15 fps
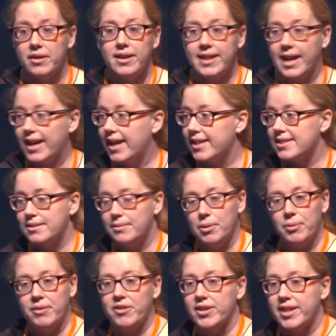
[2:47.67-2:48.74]
That customer,
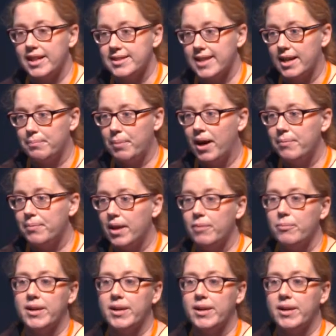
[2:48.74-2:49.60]
we've got that data pipeline,